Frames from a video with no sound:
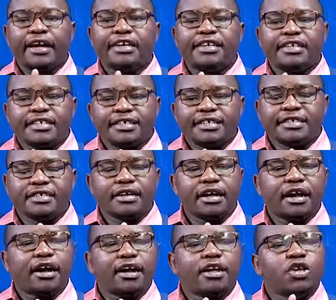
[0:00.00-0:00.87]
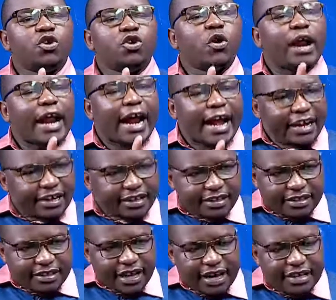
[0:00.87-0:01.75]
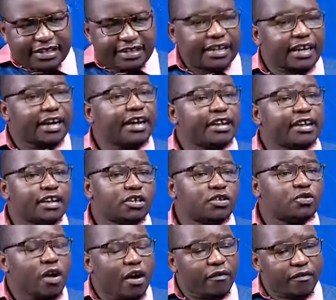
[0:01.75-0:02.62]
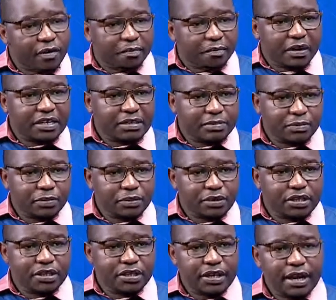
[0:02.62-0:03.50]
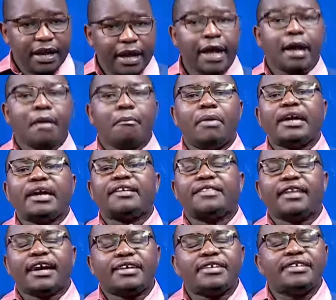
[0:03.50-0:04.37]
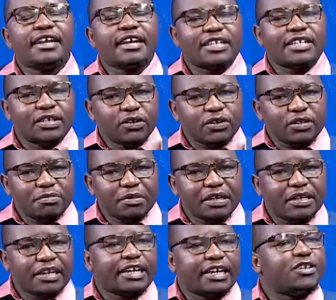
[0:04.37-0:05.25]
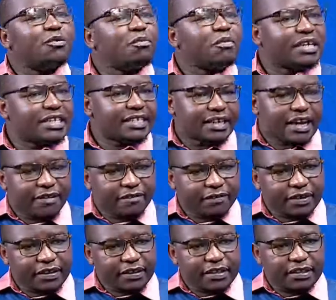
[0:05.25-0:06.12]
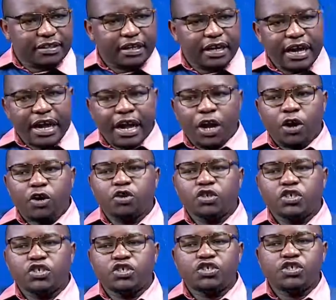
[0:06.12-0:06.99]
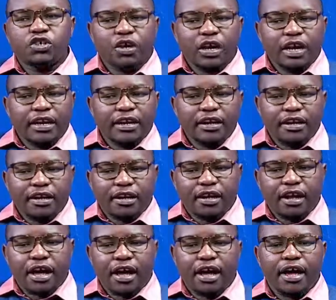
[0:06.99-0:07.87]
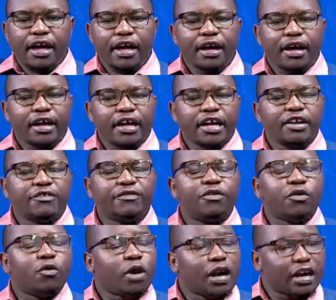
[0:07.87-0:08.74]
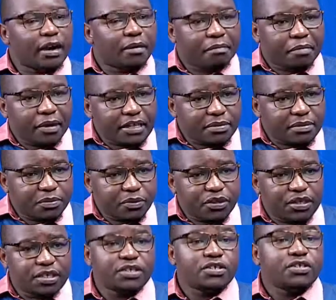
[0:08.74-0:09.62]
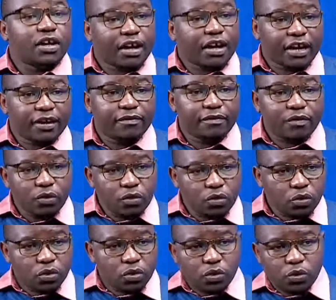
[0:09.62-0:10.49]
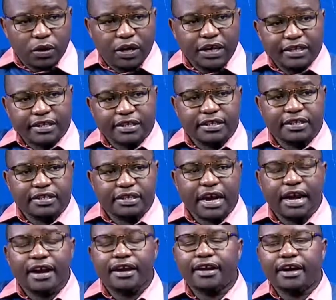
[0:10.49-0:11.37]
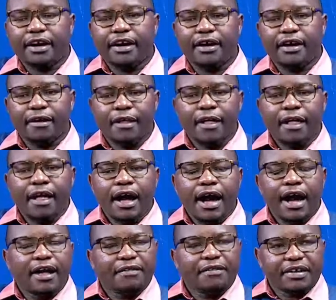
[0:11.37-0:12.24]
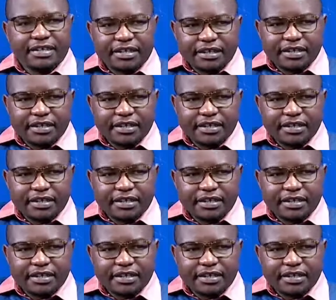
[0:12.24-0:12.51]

you are right as a Kenyan to have a passport, but that does not mean that you must have it. Constitutionally, if you want a passport, it's a right for you to get it under the